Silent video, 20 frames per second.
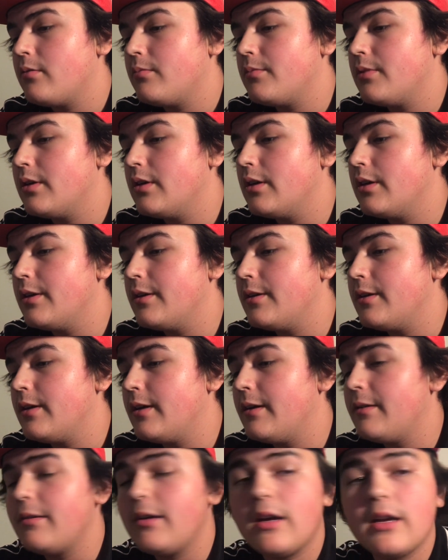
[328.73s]
But yeah,
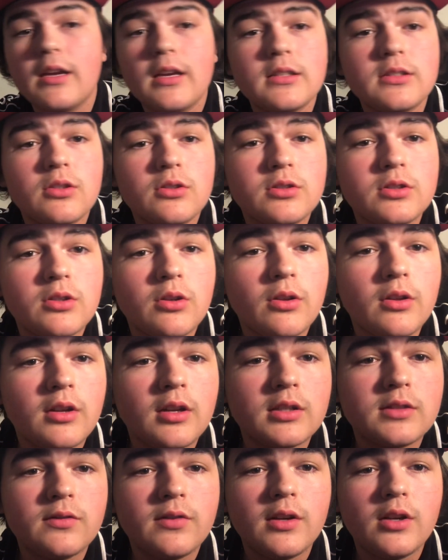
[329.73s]
I guess I'll see you on the
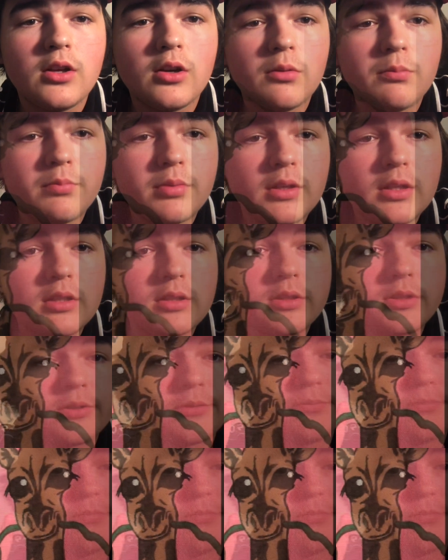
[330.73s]
next video. Peace.